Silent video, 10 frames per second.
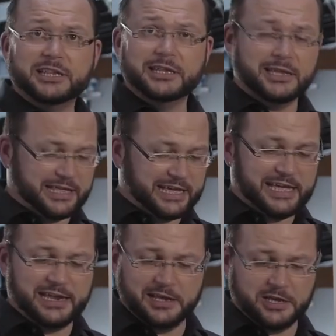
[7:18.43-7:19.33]
I can
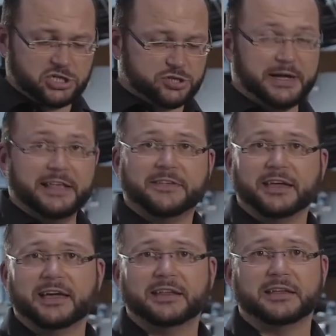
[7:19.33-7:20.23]
run machines,
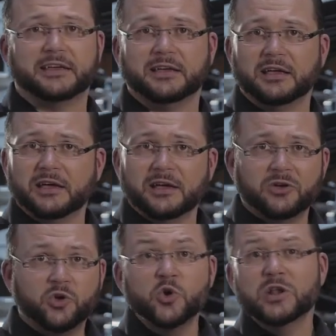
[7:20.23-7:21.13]
welding equipment,
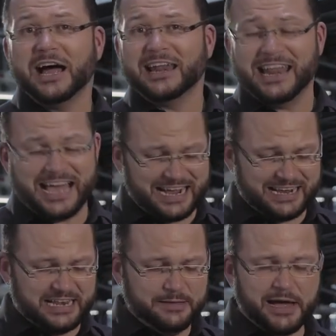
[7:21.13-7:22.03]
cooling
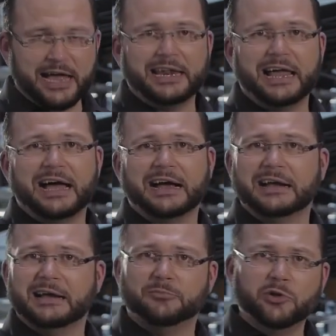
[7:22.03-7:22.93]
systems, air
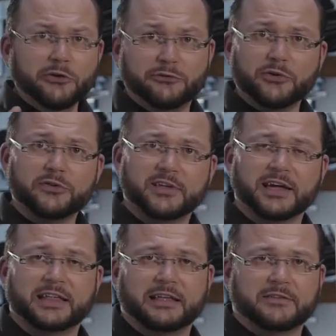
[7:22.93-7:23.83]
conditioning,
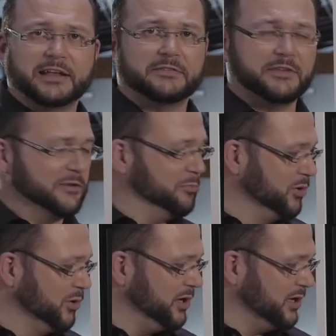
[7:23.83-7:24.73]
ventilation systems,
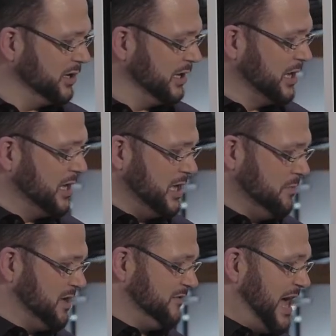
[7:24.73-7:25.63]
whatever I need
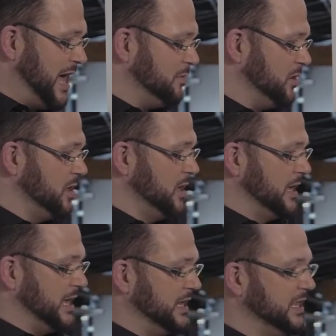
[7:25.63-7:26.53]
for my business,
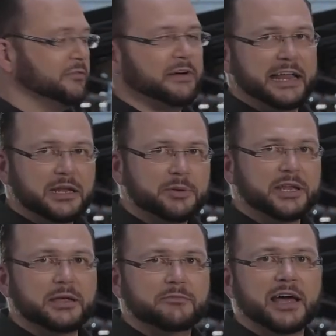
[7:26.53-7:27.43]
I can continue to
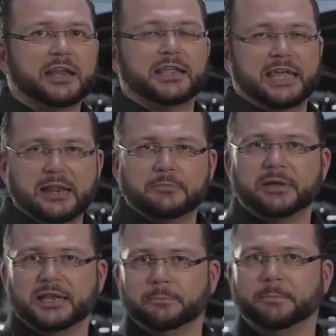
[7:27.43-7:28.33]
run like this.
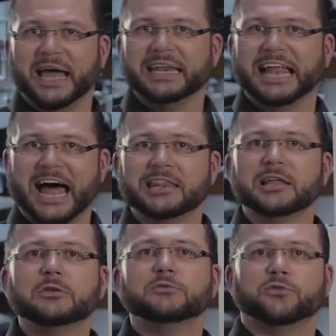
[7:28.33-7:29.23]
With the other two
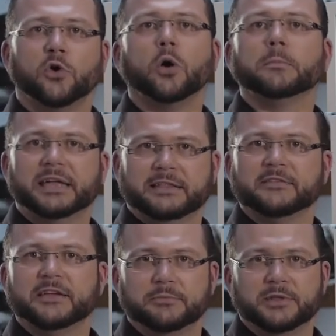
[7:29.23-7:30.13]
forms, that isn't
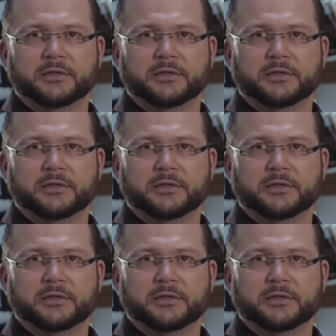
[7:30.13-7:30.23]
possible.